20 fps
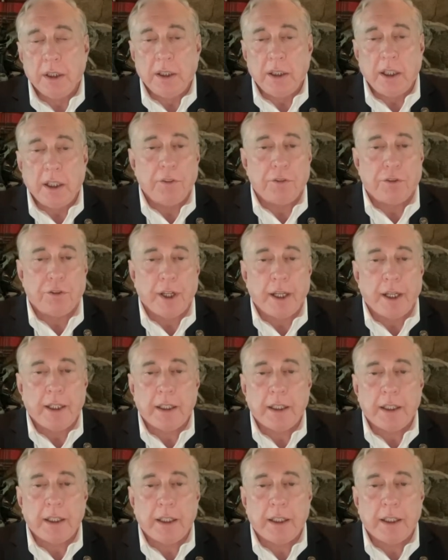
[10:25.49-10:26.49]
and
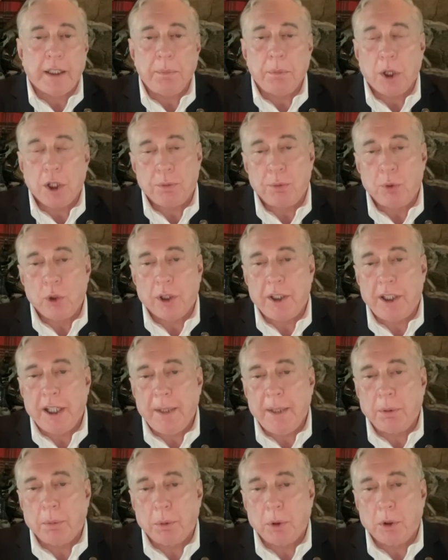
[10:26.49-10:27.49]
frankly, much more
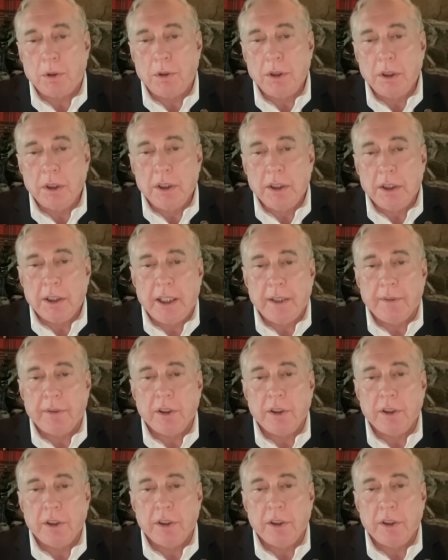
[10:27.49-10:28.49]
capable,
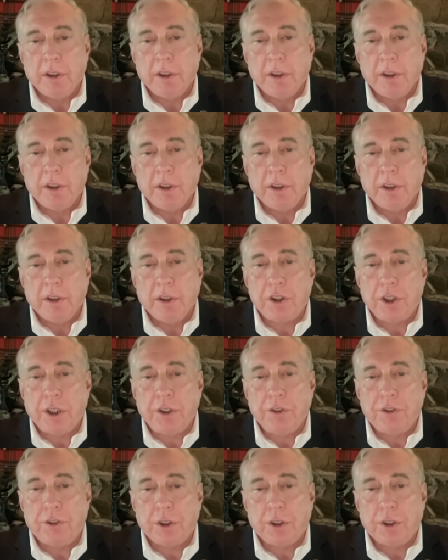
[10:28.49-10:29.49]
given the various
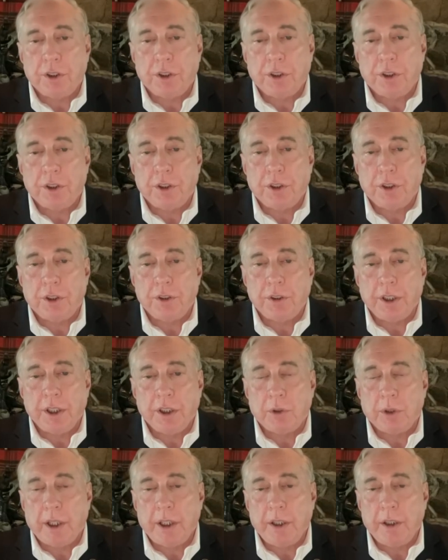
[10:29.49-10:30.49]
technologies
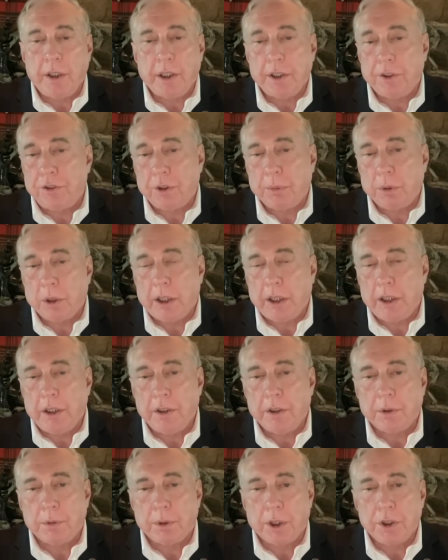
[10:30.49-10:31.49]
integrated and assimilated into the
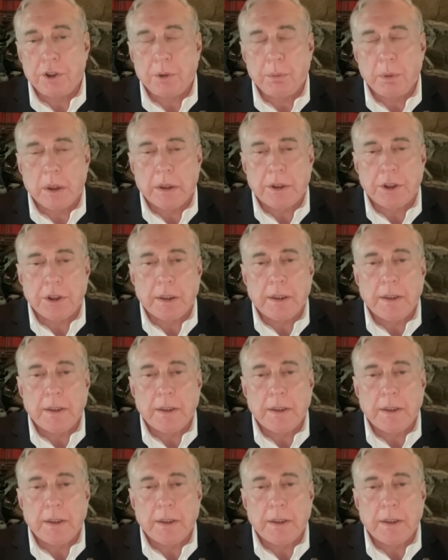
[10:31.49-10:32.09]
Russian military.